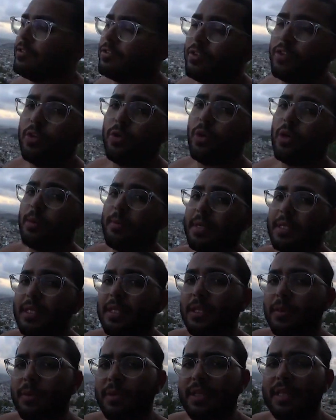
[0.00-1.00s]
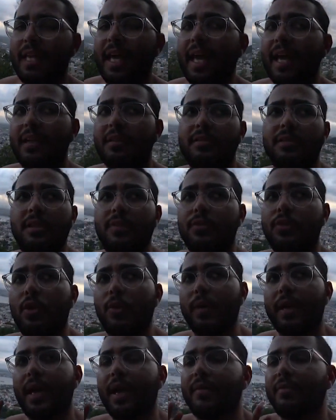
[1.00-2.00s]
So you don't wanna be dealing with the gangs even
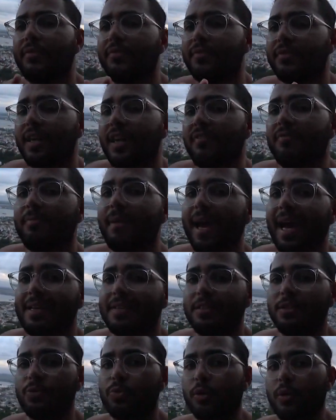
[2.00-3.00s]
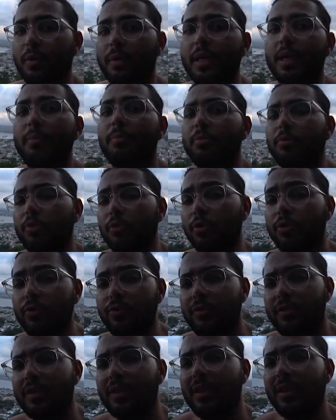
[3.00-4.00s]
though we have safe passage, we're already
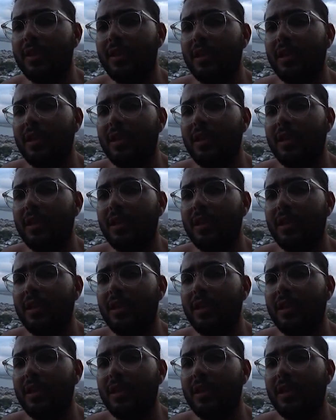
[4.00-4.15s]
approved.